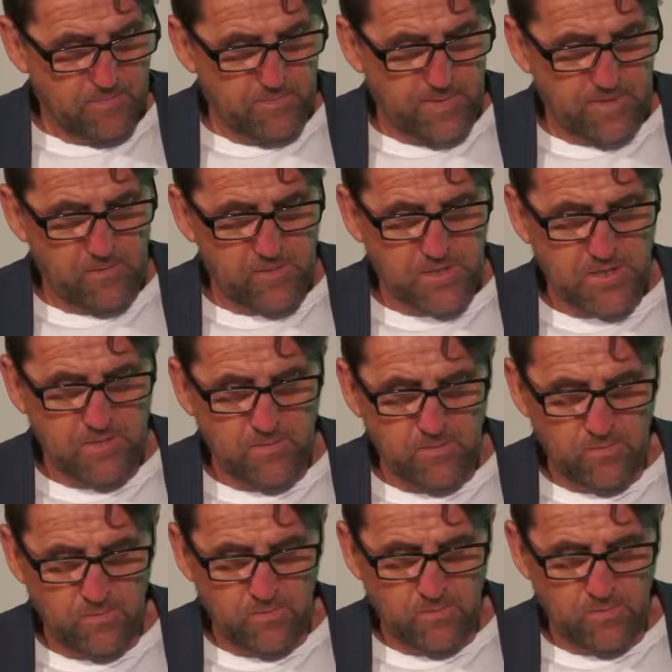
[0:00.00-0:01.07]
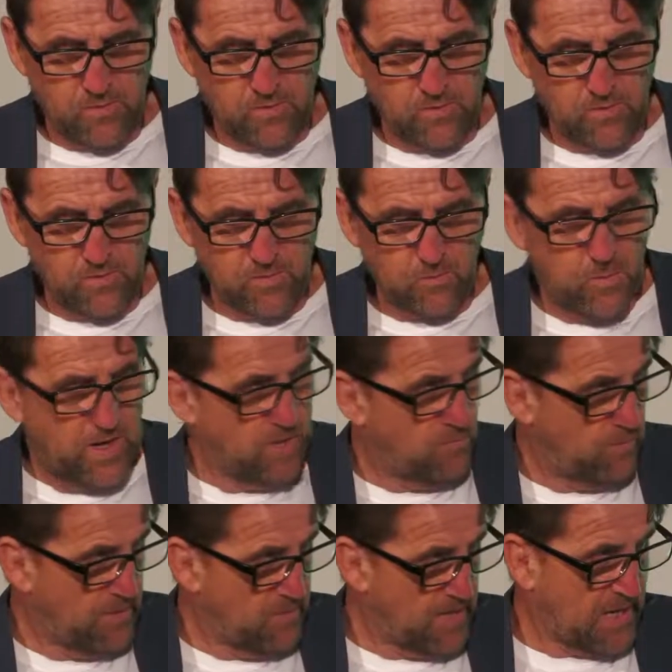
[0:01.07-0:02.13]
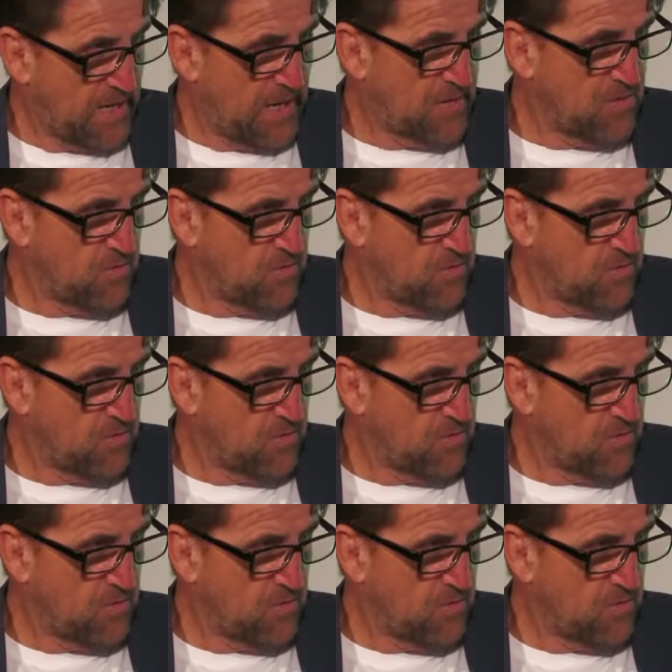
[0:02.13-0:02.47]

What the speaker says: also, where we can,